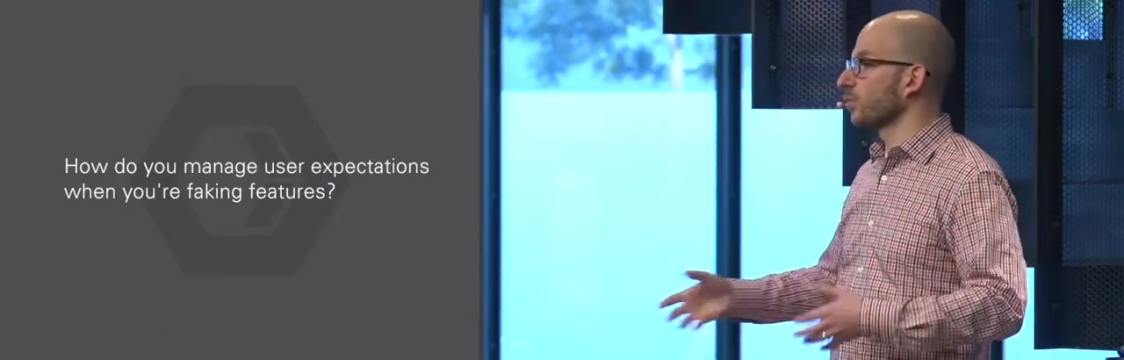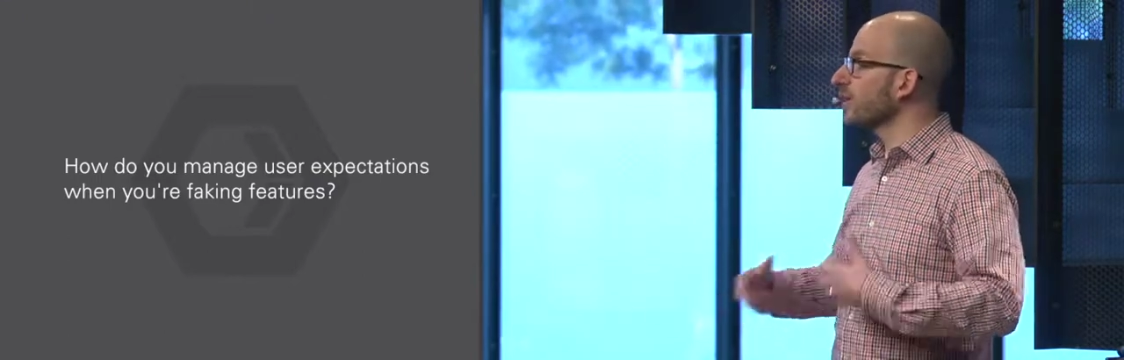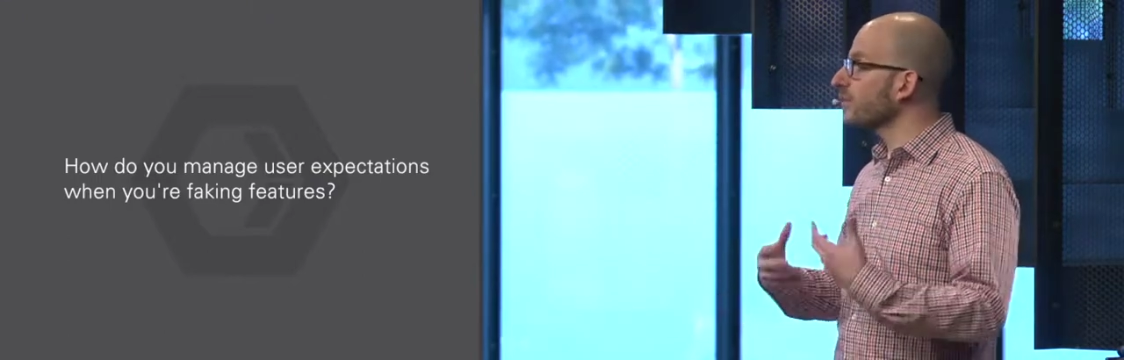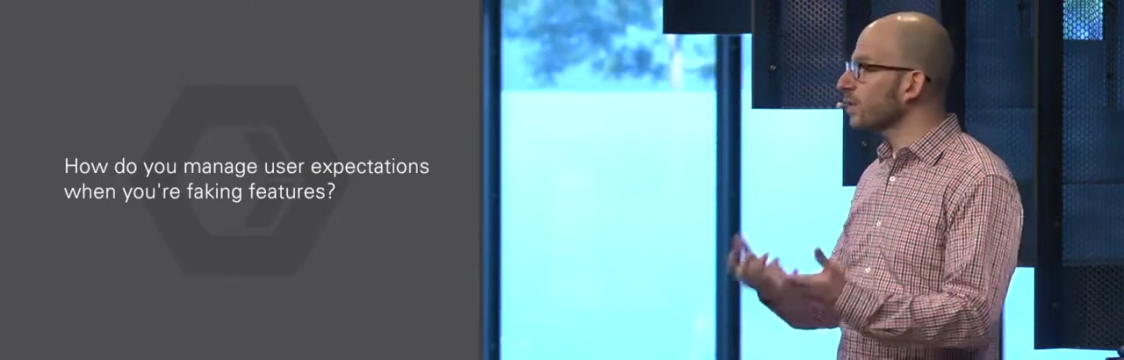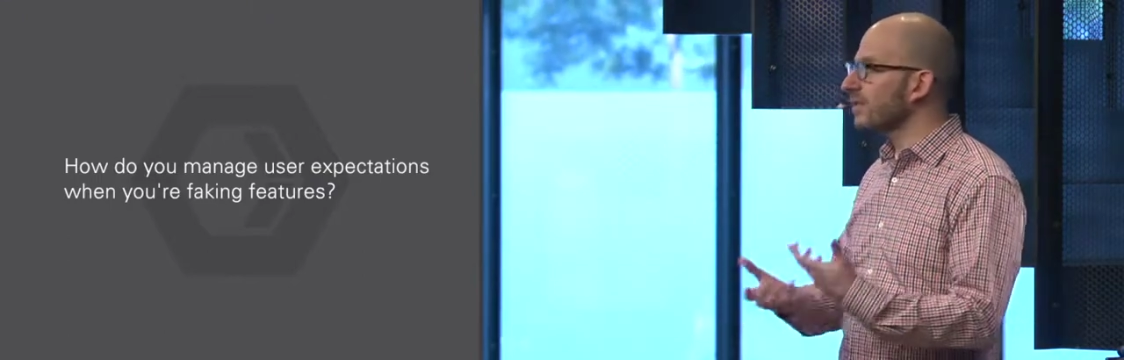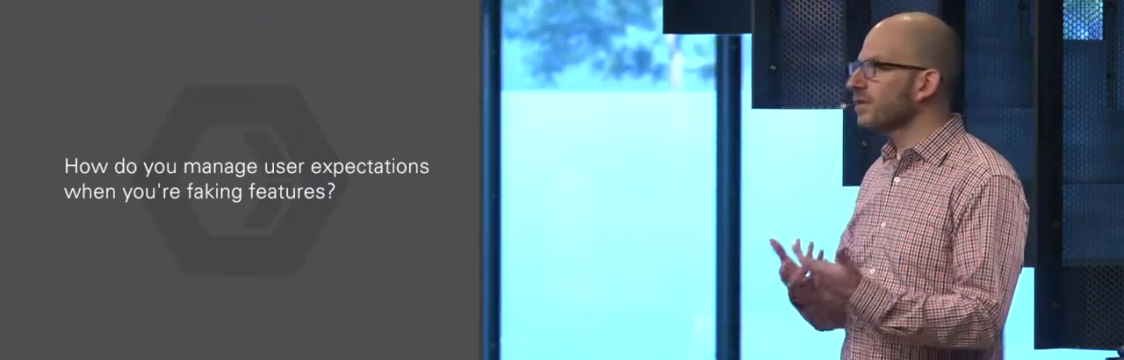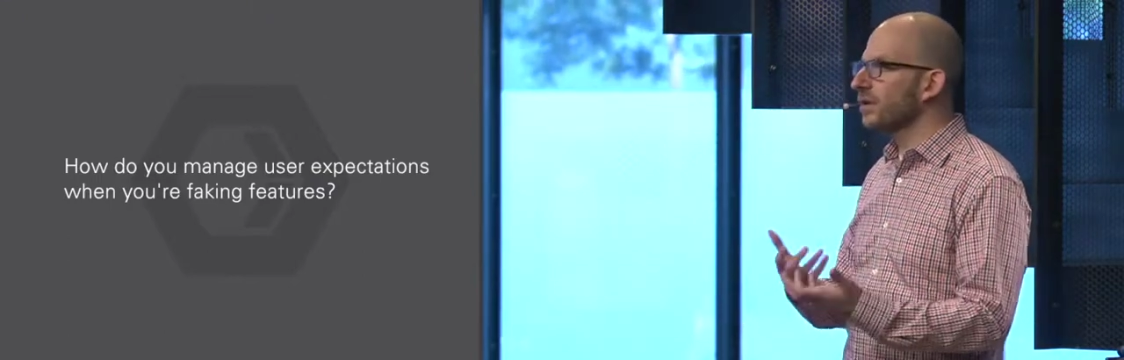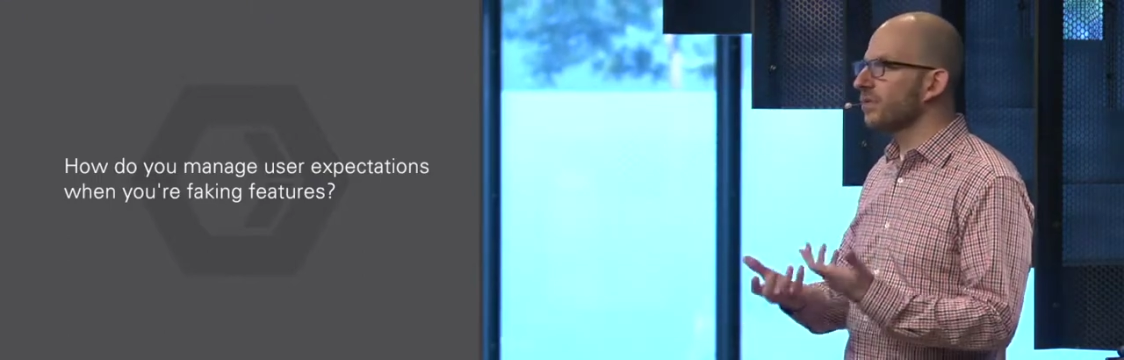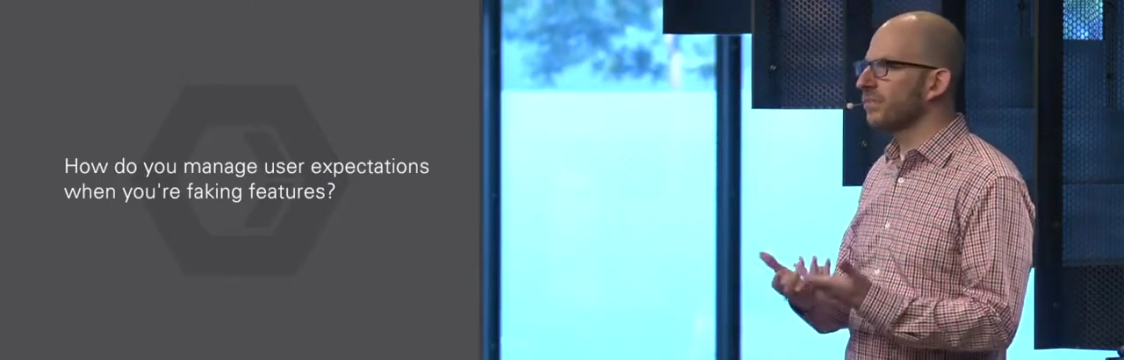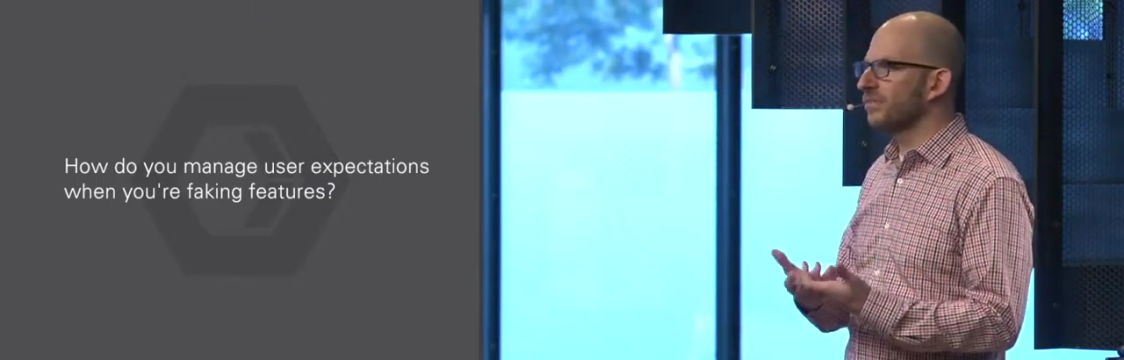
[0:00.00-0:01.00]
Whatever
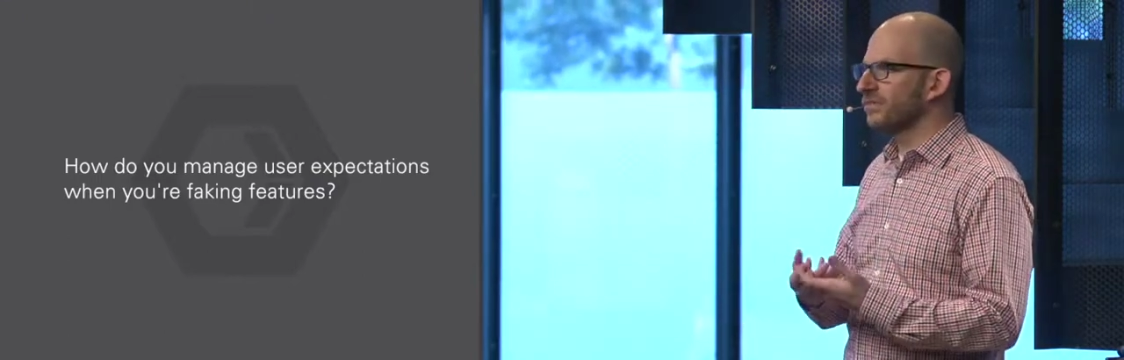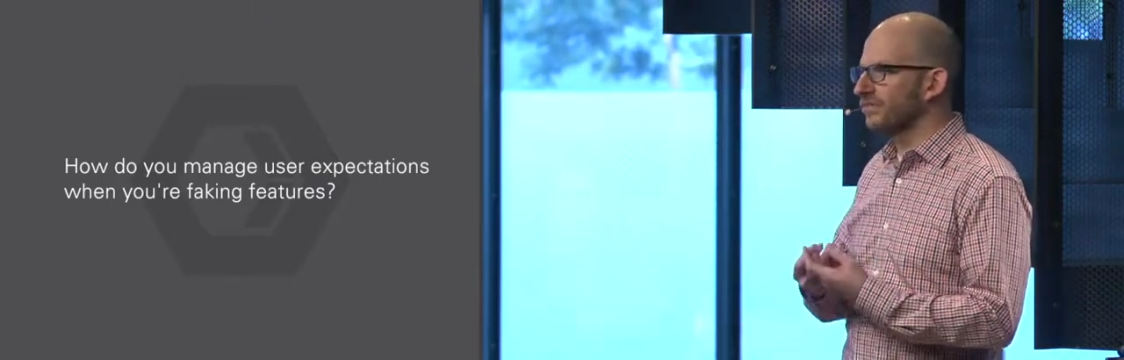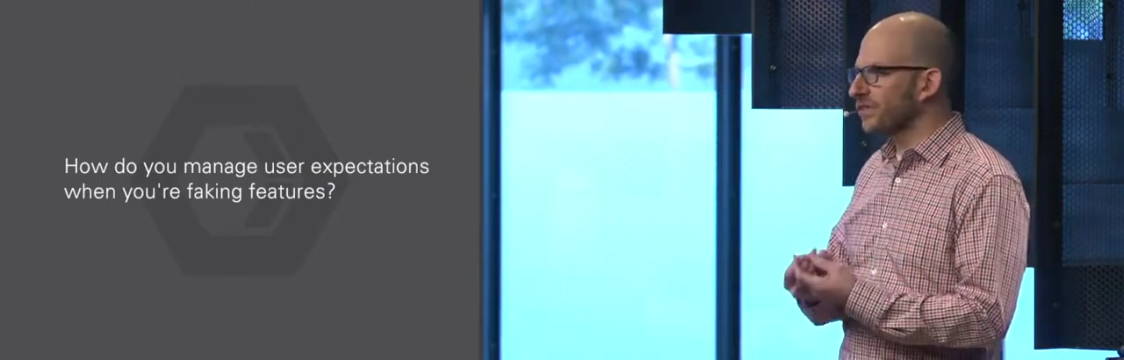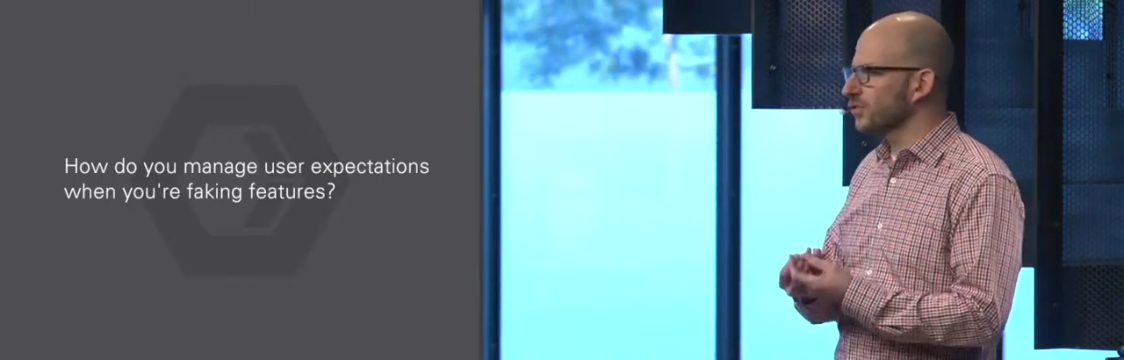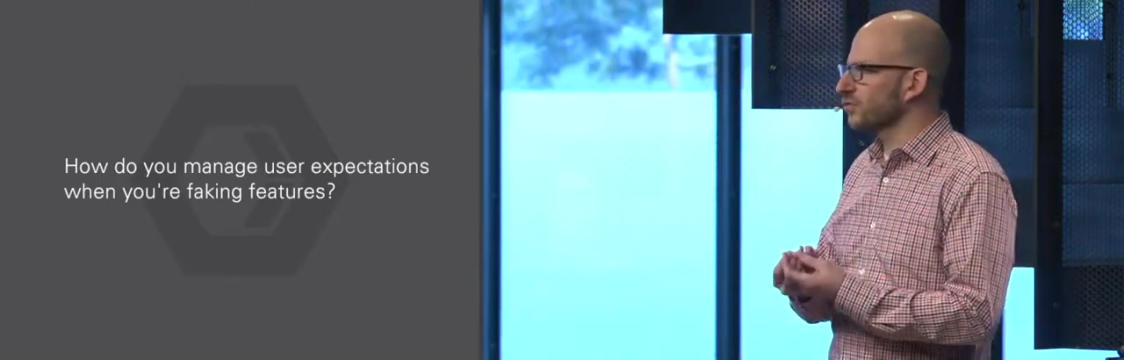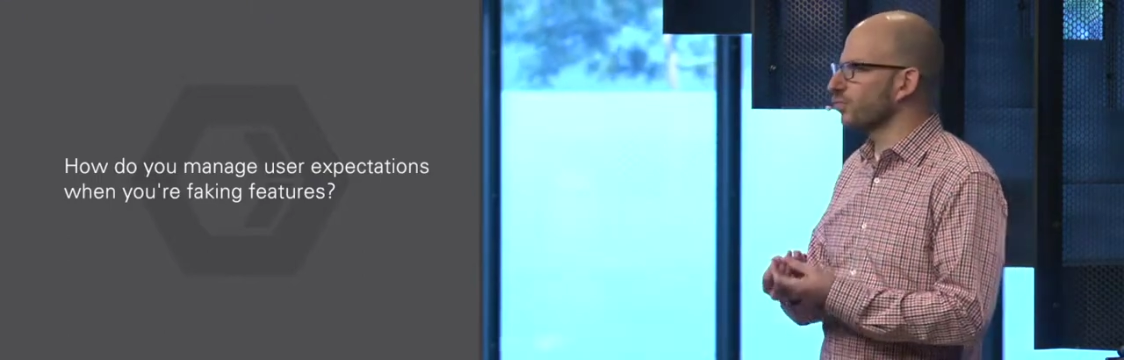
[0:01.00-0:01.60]
number feels